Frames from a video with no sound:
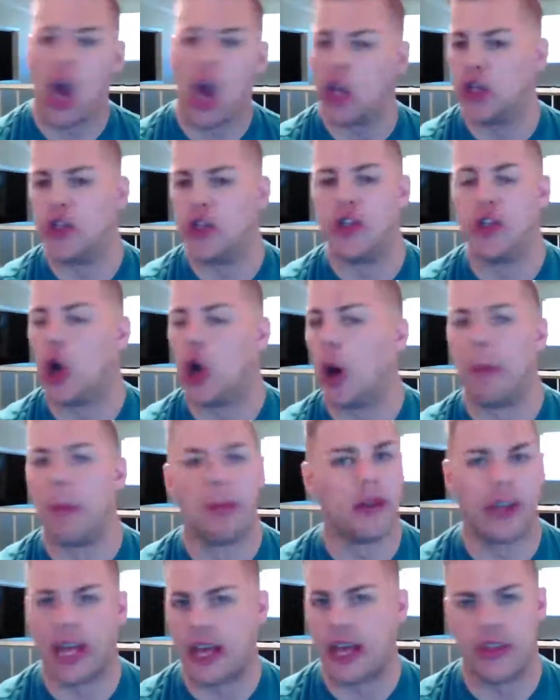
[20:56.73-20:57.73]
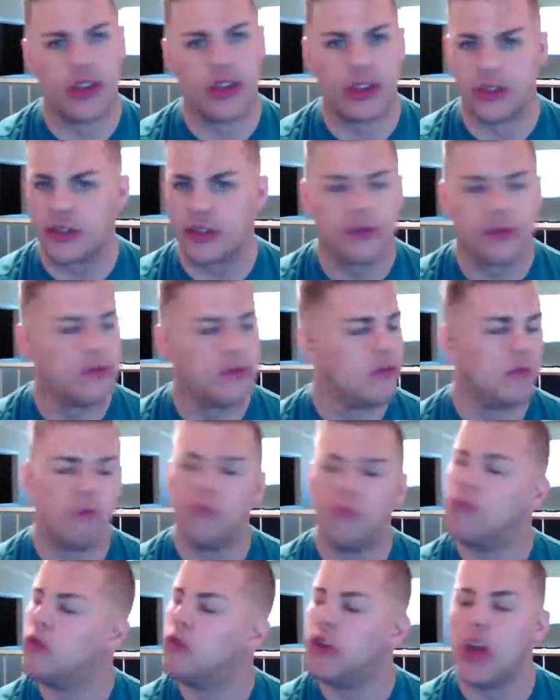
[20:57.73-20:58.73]
Don't play this.
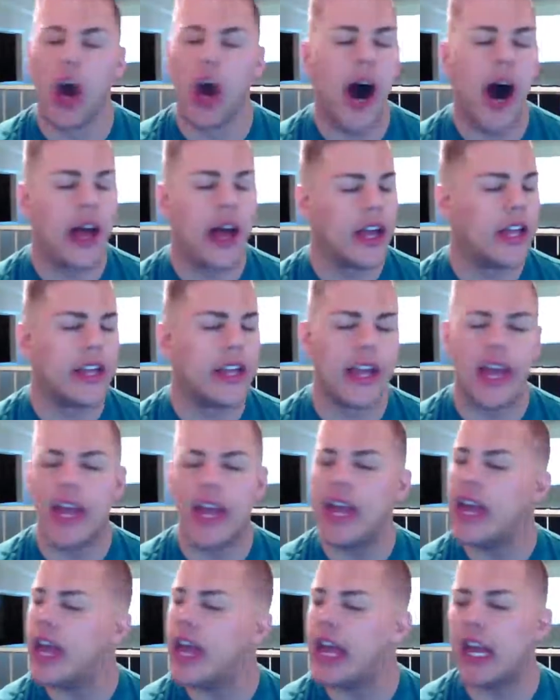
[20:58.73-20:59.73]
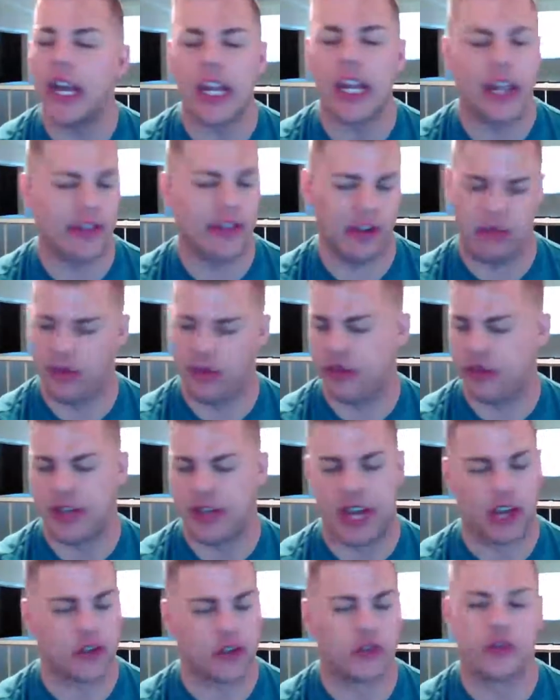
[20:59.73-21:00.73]
Not in any of your limited
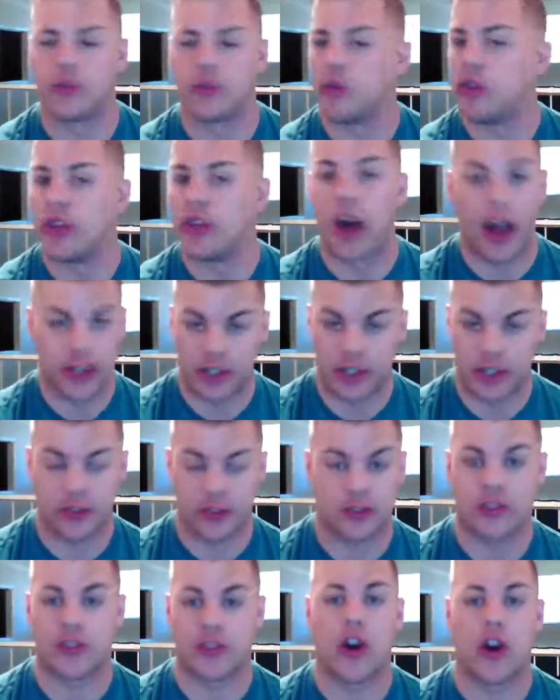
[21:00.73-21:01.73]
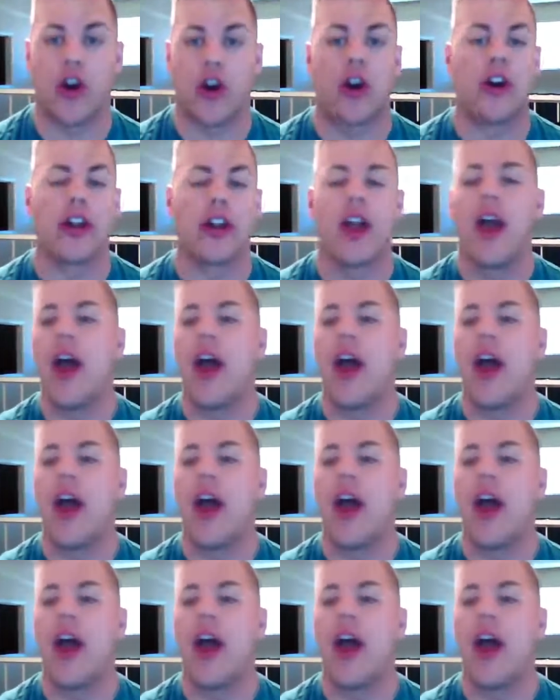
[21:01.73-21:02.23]
decks. Do not touch this card.